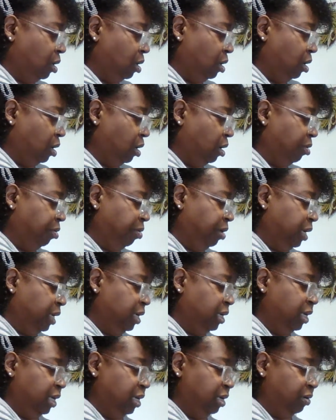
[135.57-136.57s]

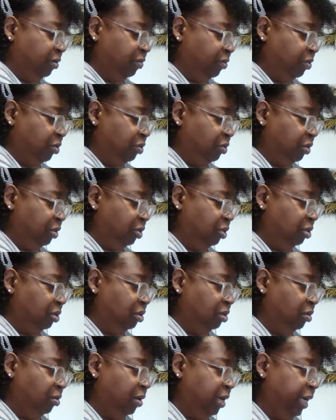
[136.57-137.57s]
Alrighty, and of course, you
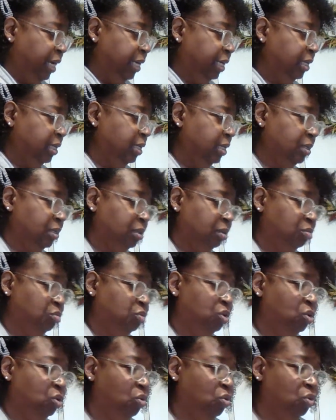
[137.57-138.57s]
know I had to get some
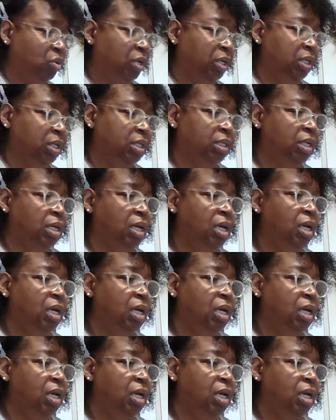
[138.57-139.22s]
toys.